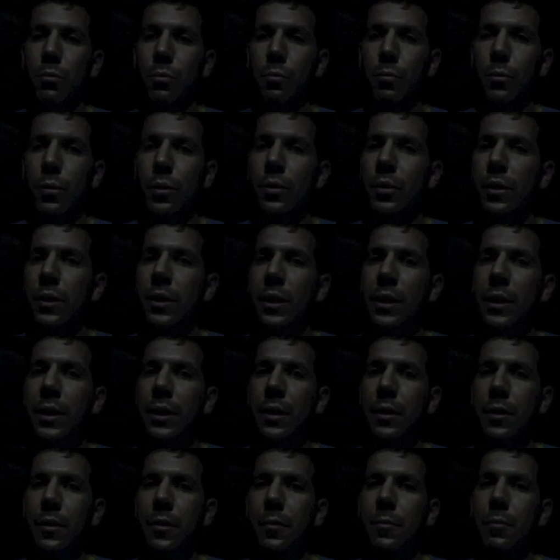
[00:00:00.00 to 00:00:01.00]
really
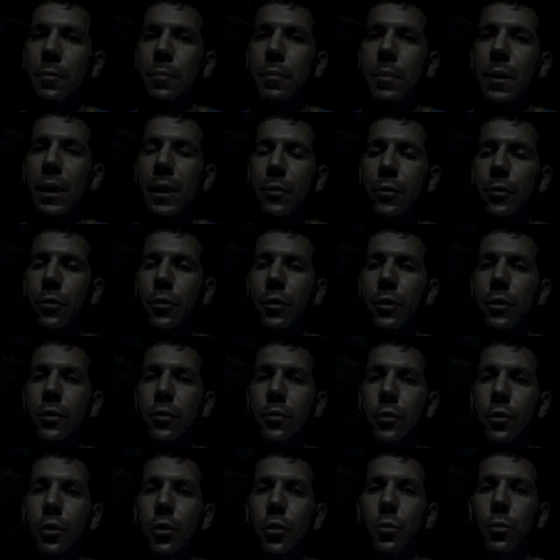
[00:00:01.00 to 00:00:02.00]
make sure you
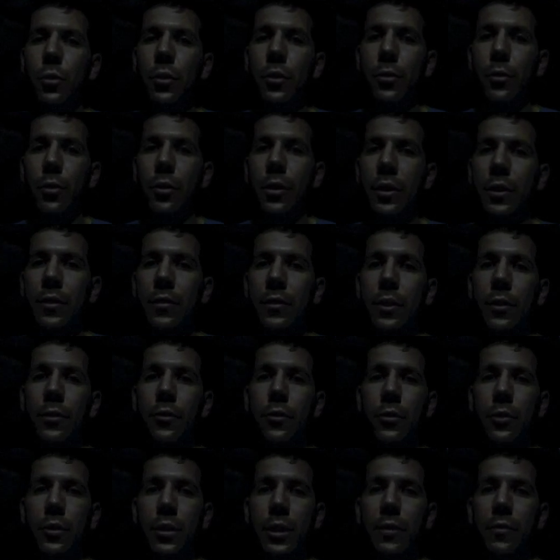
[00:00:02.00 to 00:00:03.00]
know what
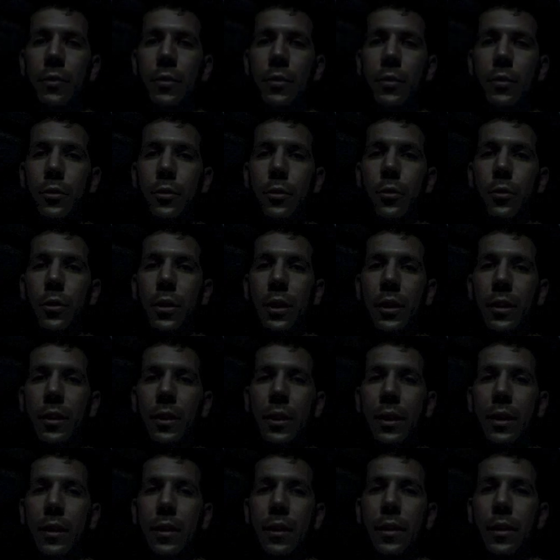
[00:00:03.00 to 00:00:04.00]
organization you're giving to,
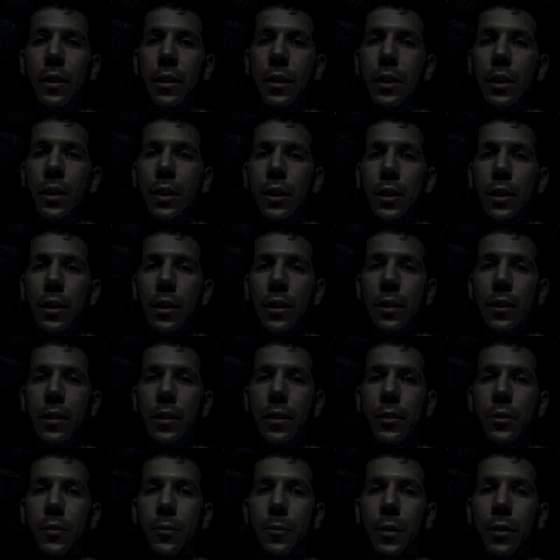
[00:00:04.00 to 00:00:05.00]
and
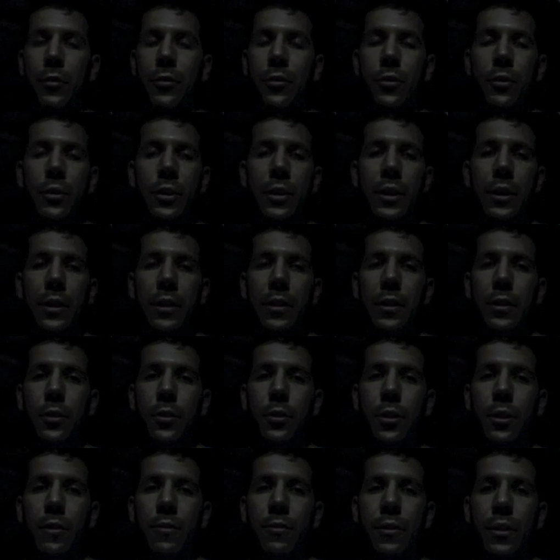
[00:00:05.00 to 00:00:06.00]
especially, you
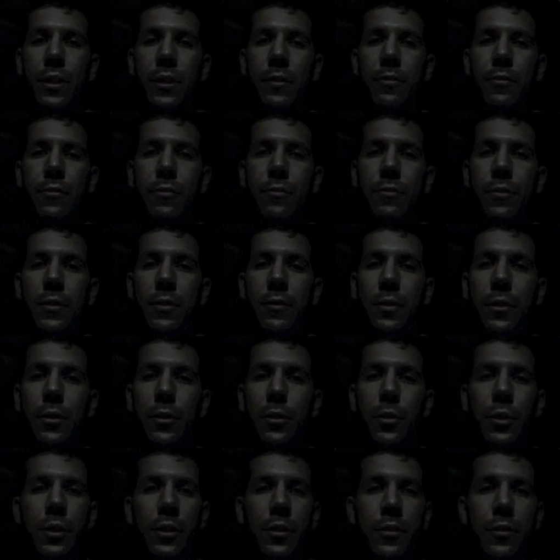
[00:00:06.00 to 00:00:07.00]
know, if there
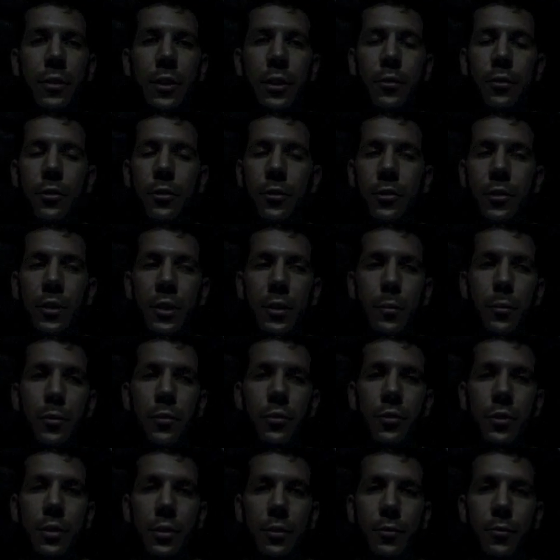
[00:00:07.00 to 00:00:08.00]
are organizations like
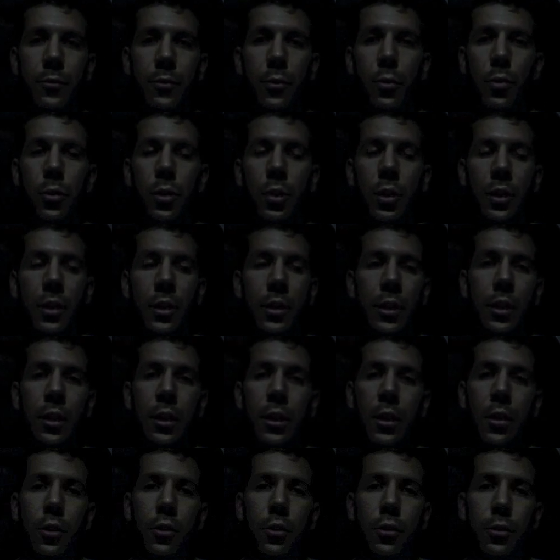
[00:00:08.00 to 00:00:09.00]
Mission E4,
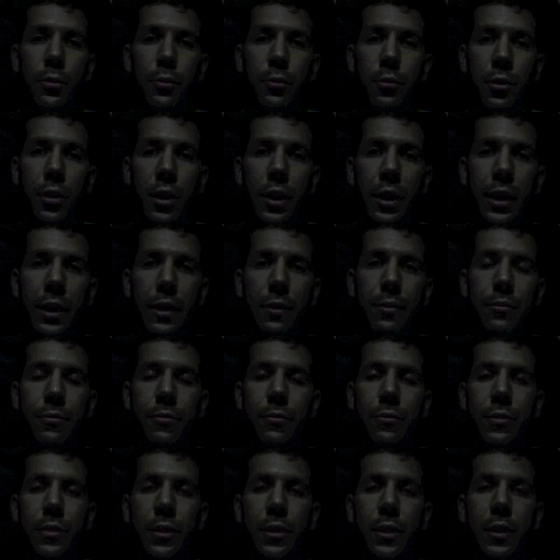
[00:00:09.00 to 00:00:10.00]
New Life,